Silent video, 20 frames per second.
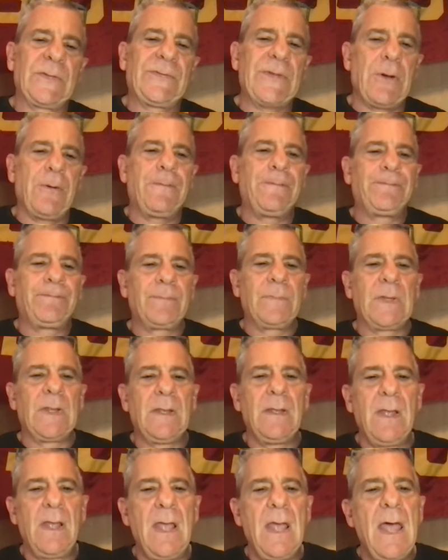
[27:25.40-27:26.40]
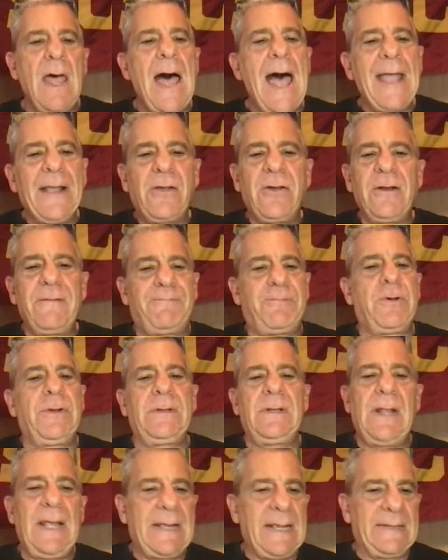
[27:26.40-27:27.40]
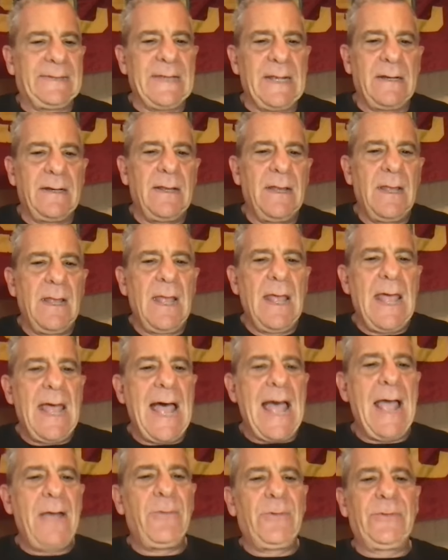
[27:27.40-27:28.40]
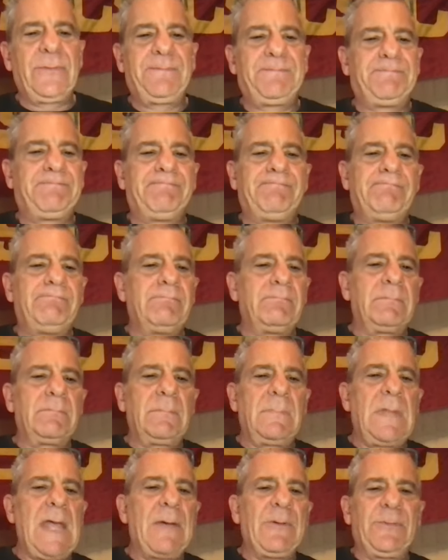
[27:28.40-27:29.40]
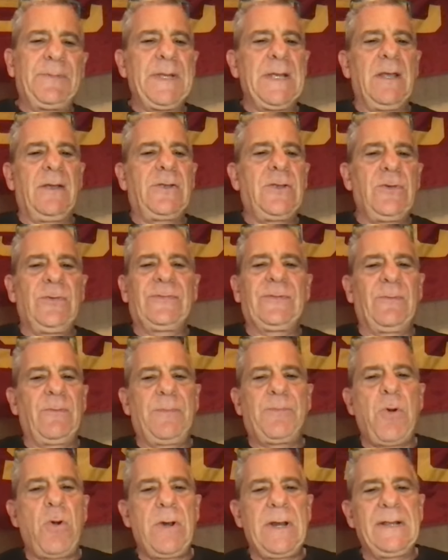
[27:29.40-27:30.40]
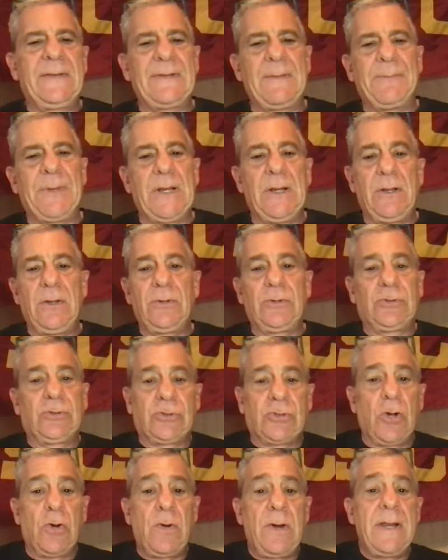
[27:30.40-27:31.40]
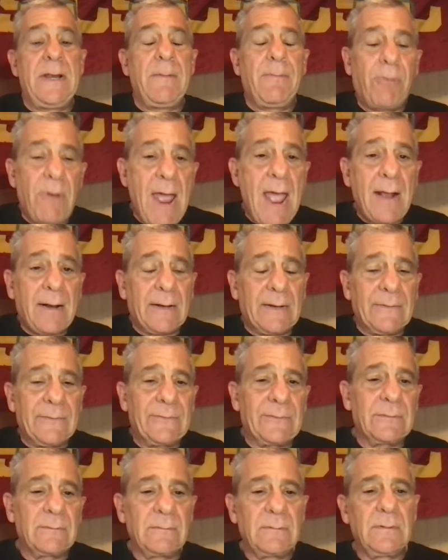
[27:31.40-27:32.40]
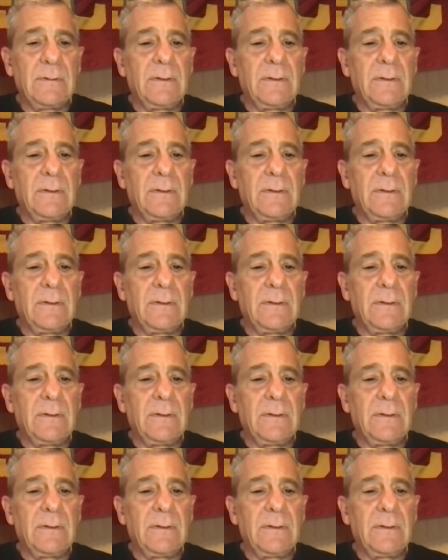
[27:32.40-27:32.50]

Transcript: So I could have put, like I said, I was I was being accused of reporting something during practice.